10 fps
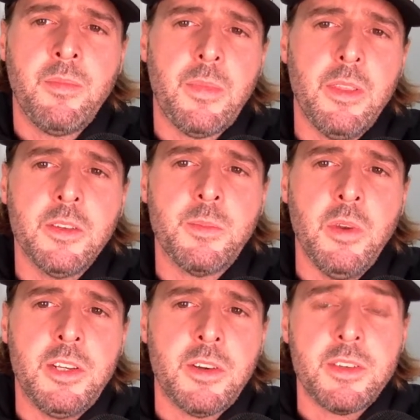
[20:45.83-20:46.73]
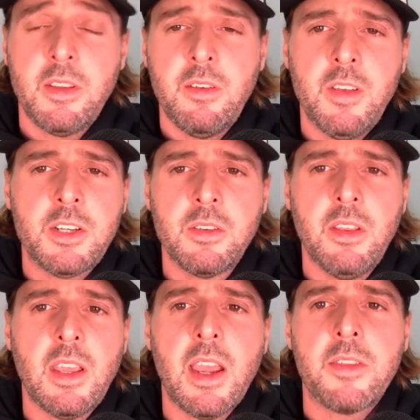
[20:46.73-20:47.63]
those bleachers, and eventually
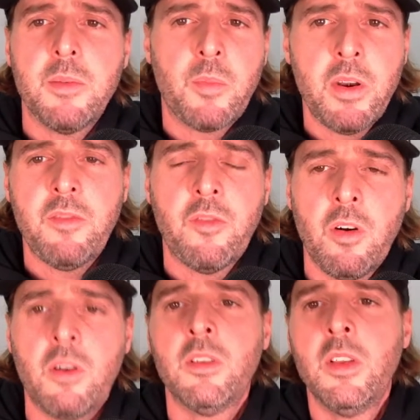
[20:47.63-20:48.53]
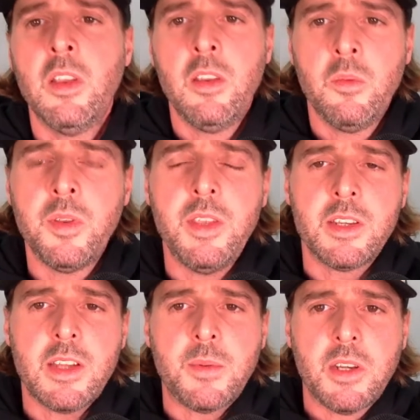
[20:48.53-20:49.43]
they got them pretty full, with the
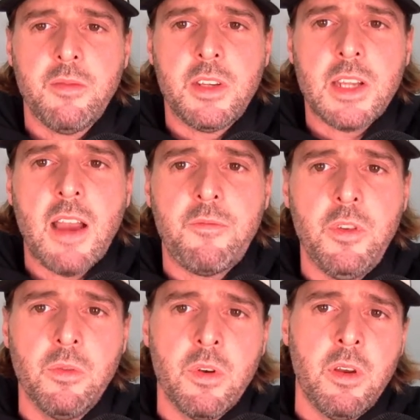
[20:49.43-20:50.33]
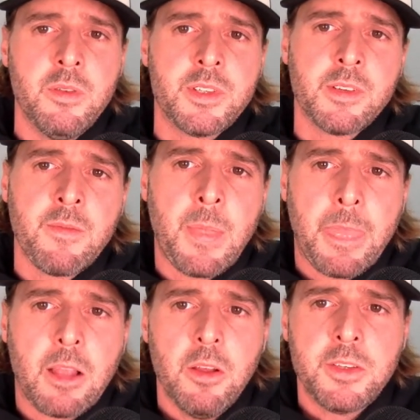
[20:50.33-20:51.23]
exception of the top few rows
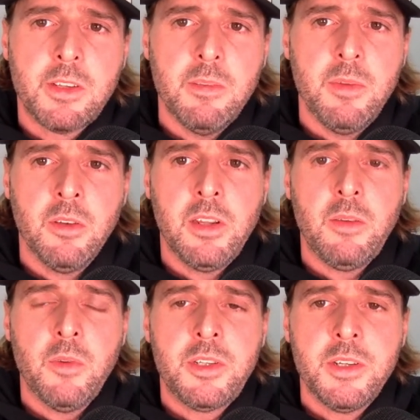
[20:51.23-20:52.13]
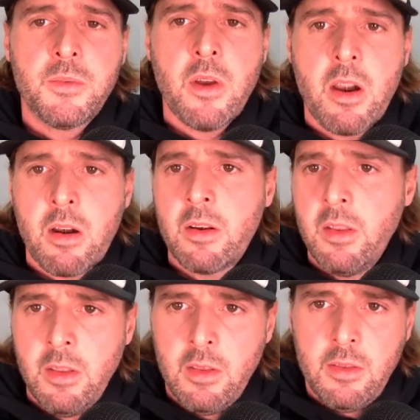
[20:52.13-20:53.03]
close to the building, which is where
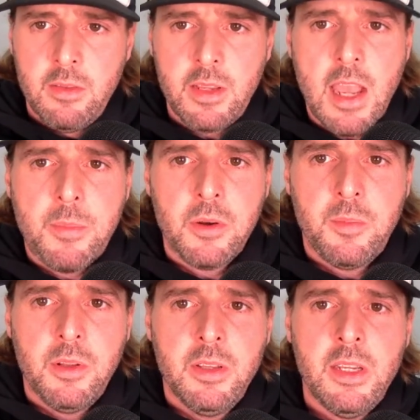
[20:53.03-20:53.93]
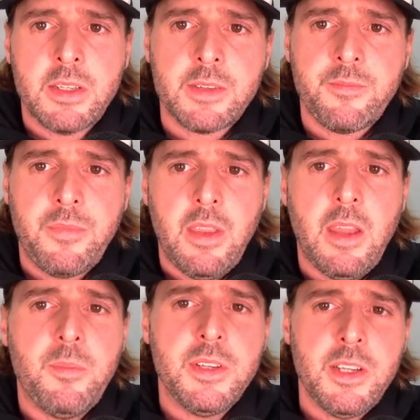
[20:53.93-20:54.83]
the Capitol Police
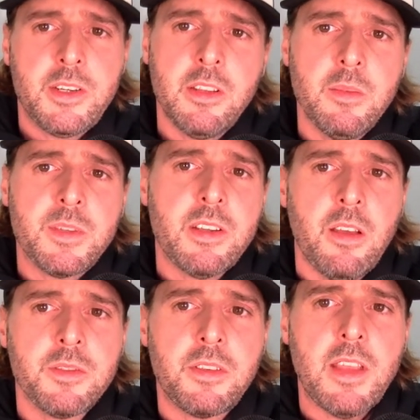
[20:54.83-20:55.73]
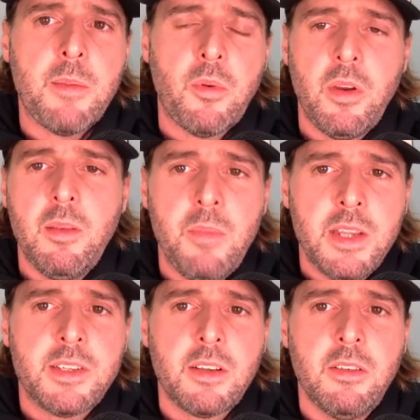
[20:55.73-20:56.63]
had positioned themselves at that point, and
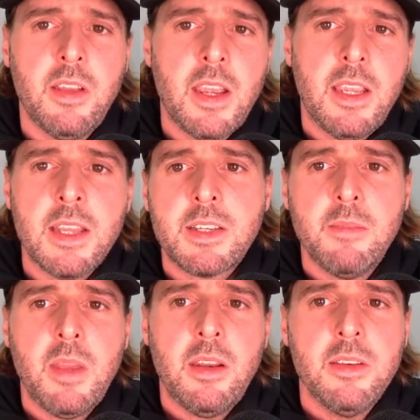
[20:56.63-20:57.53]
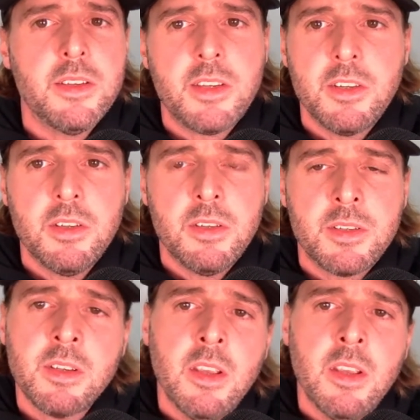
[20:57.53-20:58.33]
basically, I guess, had made a decision, just